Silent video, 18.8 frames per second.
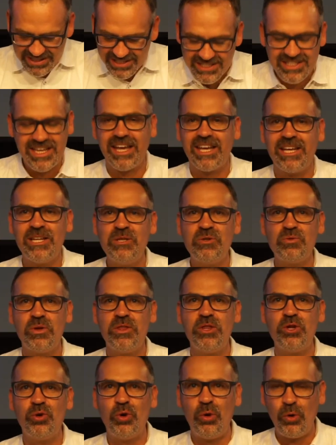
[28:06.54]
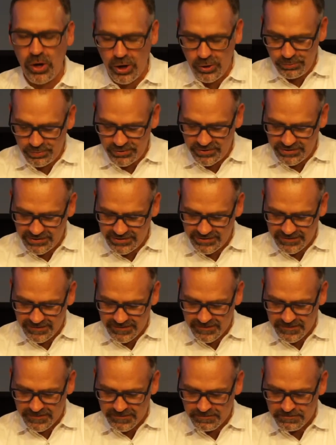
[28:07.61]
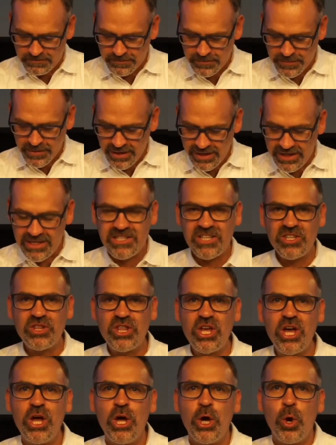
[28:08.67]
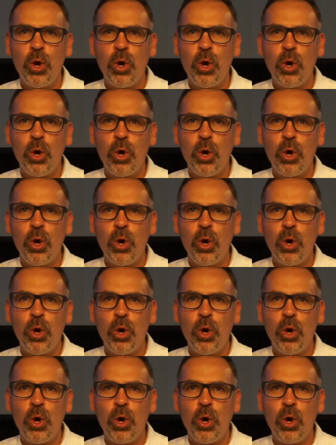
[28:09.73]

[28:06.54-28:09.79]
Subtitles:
seconds when the door opens? Is it the